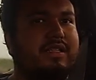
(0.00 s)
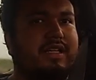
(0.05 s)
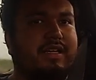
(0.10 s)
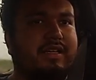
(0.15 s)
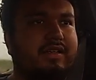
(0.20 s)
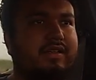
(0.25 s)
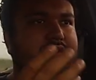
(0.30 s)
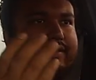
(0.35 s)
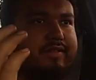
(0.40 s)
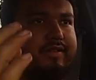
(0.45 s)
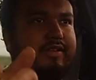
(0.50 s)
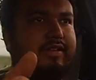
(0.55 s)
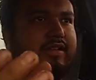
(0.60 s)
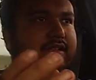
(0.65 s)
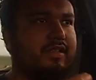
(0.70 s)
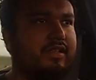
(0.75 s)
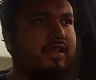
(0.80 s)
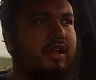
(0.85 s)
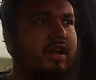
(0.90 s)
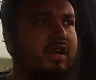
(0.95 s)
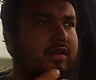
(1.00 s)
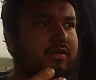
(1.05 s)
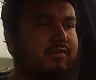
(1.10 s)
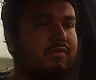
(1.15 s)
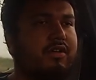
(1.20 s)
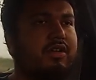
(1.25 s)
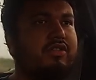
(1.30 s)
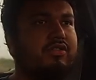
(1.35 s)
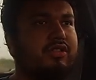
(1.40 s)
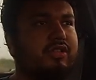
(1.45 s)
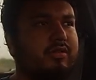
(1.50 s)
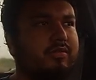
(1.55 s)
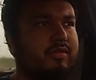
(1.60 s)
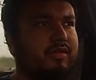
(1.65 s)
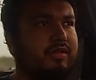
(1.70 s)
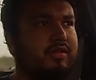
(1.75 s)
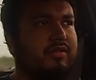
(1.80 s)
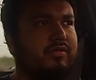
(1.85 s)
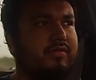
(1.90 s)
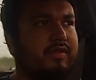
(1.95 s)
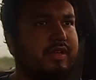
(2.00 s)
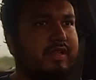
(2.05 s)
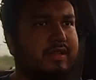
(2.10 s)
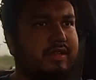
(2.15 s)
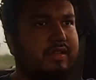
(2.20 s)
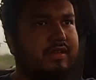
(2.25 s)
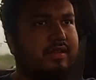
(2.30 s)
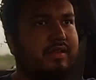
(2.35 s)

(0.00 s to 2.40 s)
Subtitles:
like you can lock one trimmer with